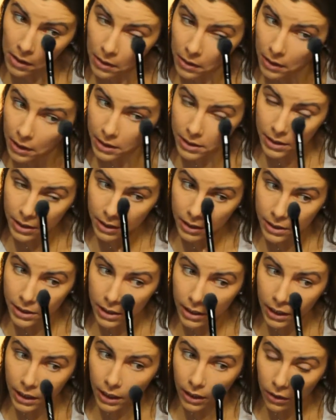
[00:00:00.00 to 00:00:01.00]
this
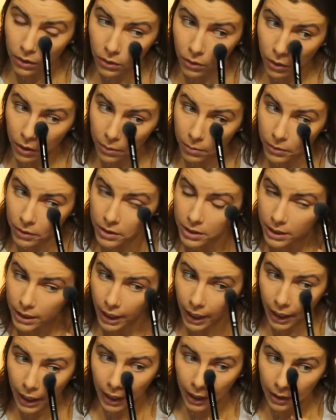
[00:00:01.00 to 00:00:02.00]
is the Laura
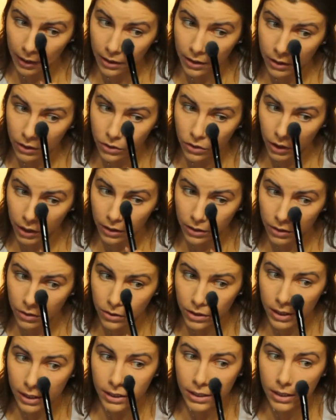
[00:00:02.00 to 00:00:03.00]
Mercier
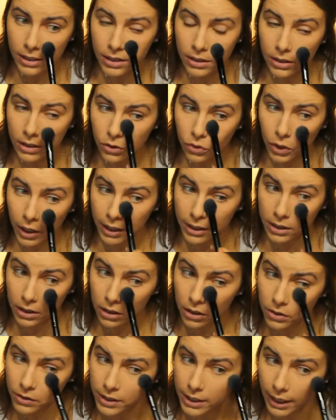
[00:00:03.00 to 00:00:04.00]

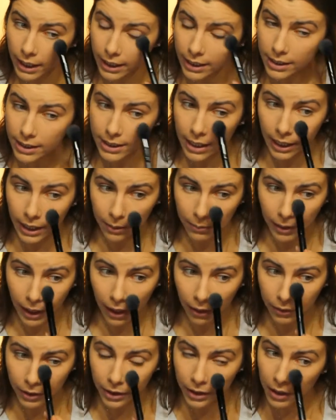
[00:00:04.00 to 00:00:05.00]
translucent setting
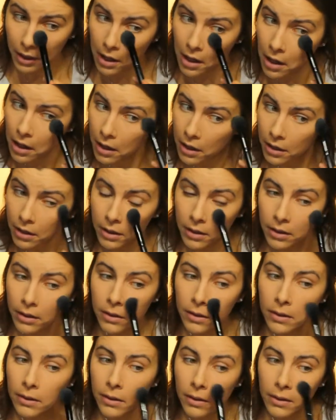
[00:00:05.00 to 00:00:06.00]
powder,
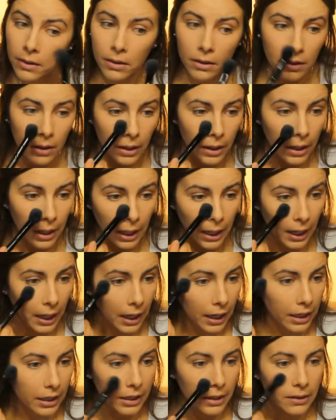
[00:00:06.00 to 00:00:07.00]

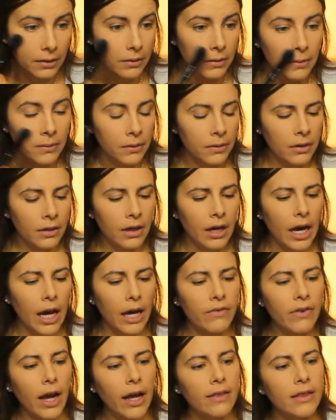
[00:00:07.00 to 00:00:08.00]
and
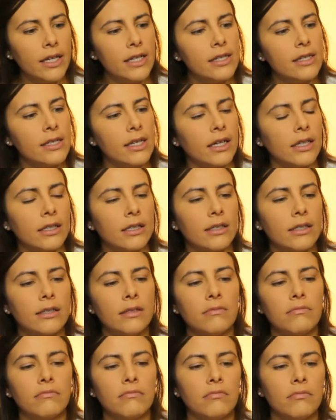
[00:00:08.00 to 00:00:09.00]
I've had this since